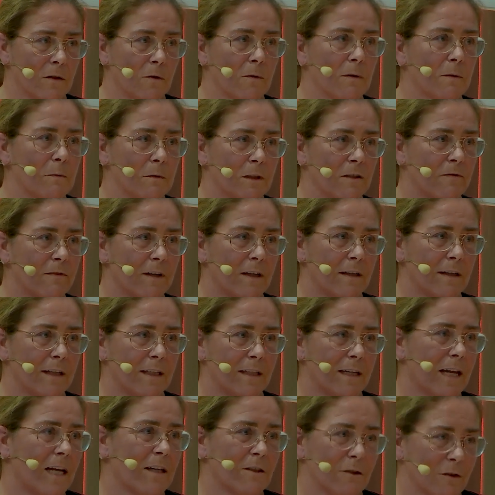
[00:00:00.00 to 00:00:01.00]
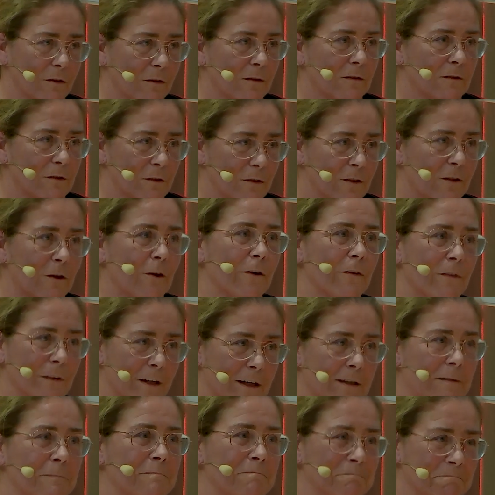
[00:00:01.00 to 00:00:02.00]
So it was very natural to start
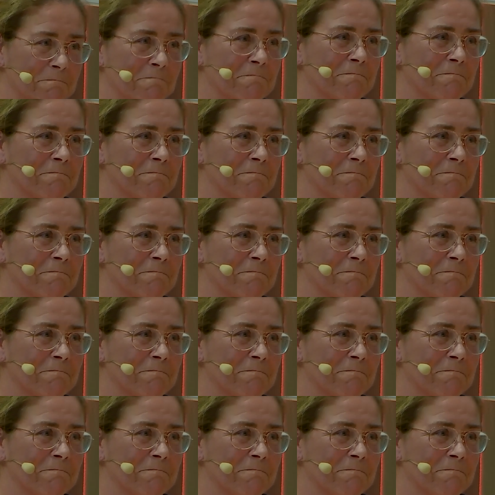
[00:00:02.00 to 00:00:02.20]
there.